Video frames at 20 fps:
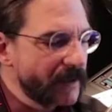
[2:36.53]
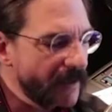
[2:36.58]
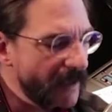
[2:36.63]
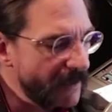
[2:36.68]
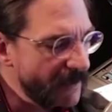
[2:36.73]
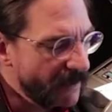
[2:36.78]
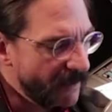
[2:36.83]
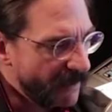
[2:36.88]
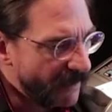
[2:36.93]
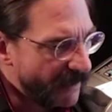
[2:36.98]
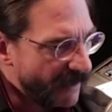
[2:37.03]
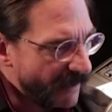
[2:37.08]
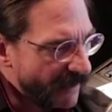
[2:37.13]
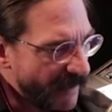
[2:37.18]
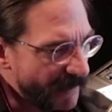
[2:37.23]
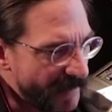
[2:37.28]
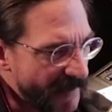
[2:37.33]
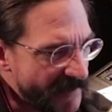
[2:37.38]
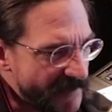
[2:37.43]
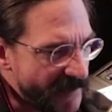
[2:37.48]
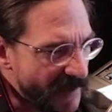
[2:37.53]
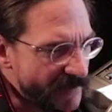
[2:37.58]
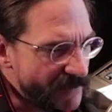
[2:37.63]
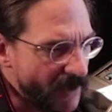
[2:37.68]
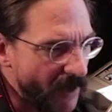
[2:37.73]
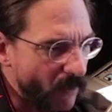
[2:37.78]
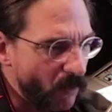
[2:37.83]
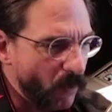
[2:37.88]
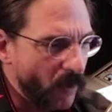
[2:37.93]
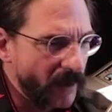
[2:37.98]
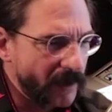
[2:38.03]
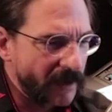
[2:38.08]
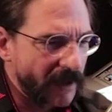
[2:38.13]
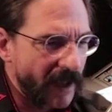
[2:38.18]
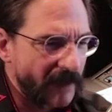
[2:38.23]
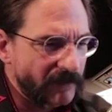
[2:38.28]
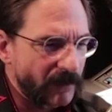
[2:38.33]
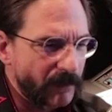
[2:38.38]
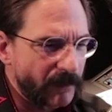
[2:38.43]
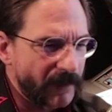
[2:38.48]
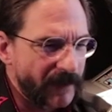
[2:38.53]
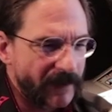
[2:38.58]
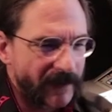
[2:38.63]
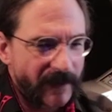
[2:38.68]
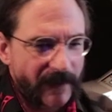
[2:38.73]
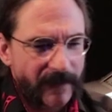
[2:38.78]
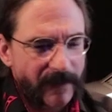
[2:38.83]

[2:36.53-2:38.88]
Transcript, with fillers: And that, that makes sense on one level, but